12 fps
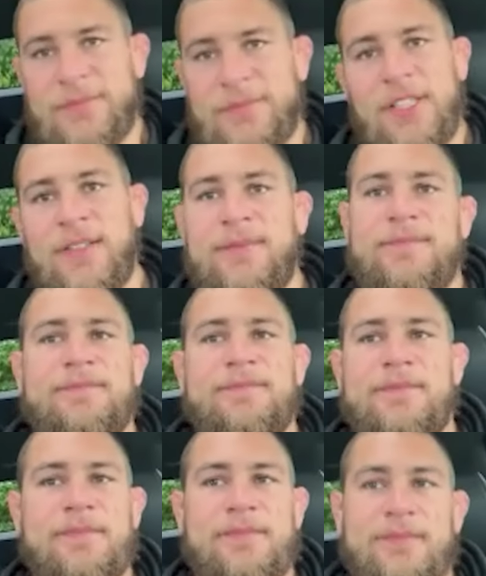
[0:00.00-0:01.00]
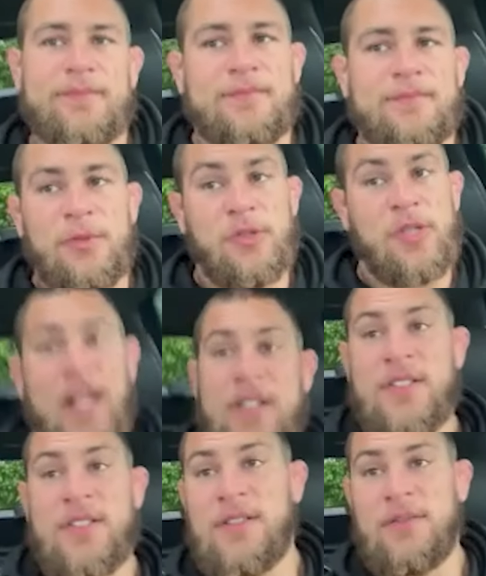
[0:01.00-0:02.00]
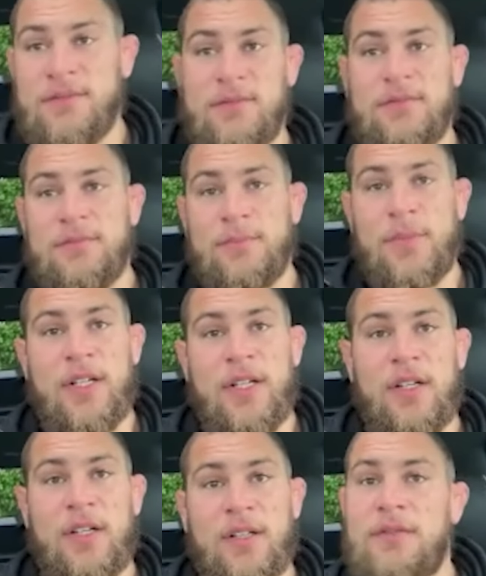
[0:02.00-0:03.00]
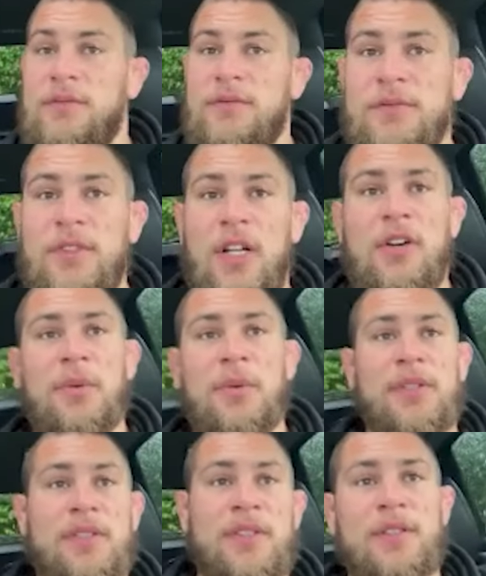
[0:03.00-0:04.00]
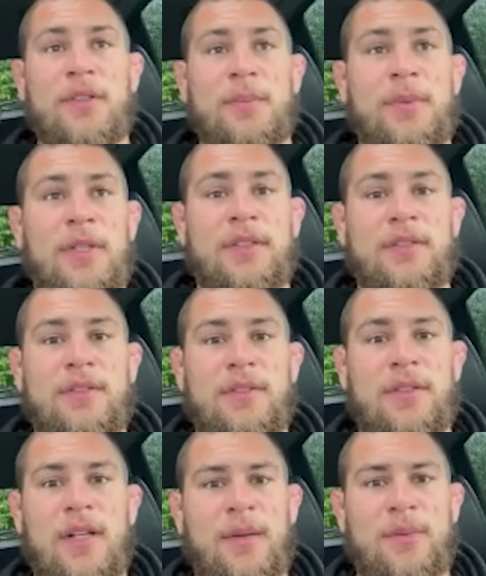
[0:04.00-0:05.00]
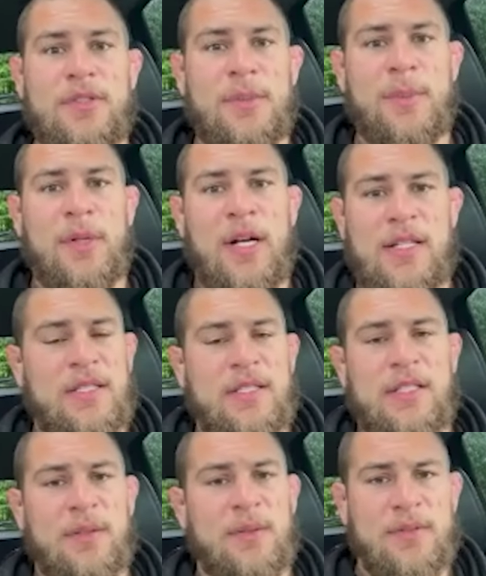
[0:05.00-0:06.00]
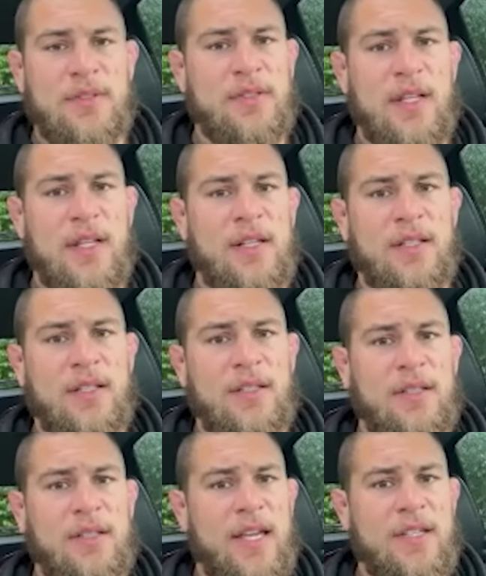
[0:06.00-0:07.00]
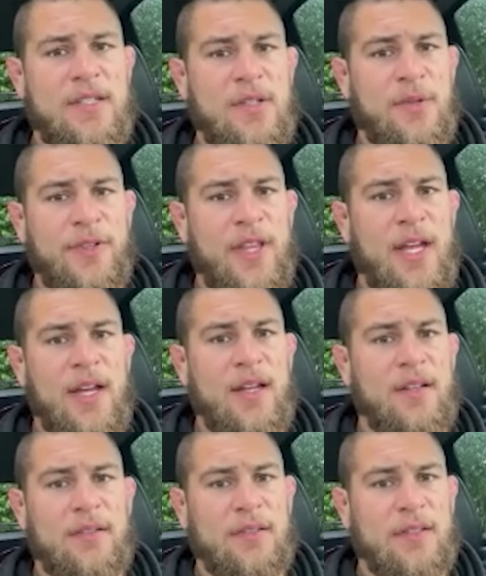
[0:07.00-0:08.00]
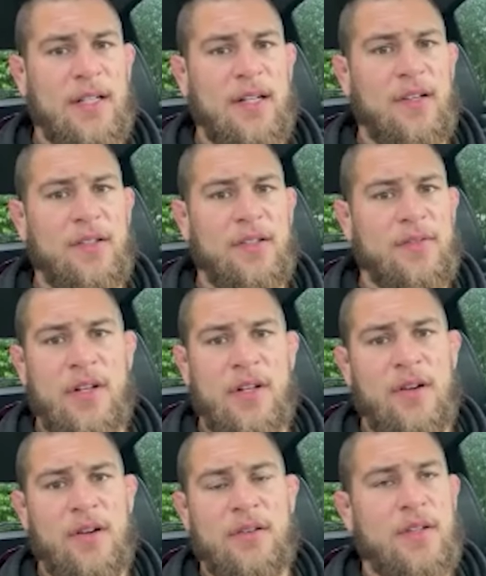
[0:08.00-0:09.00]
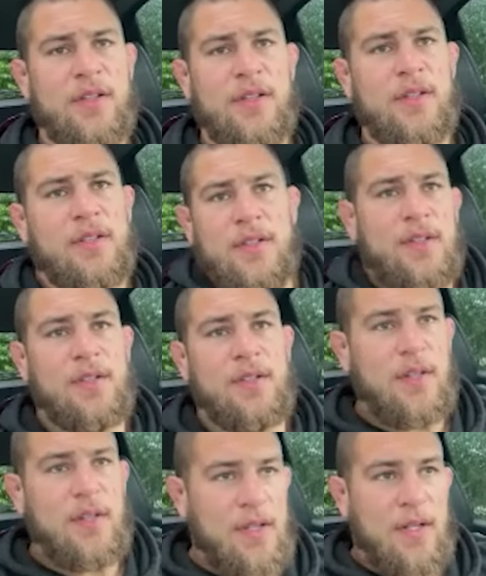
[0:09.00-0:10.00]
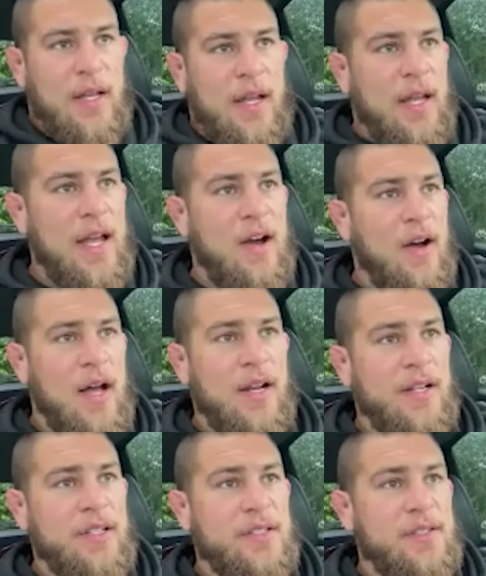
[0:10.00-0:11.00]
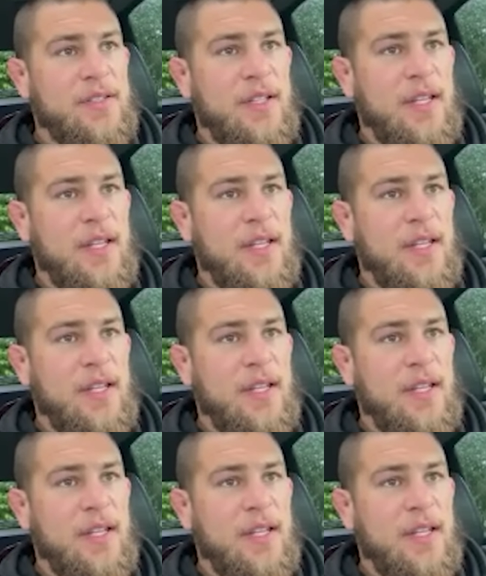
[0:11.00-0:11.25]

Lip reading: it was actually pretty good long one too, but I was surprised that there was any case over that. Like, I don't even know how honest,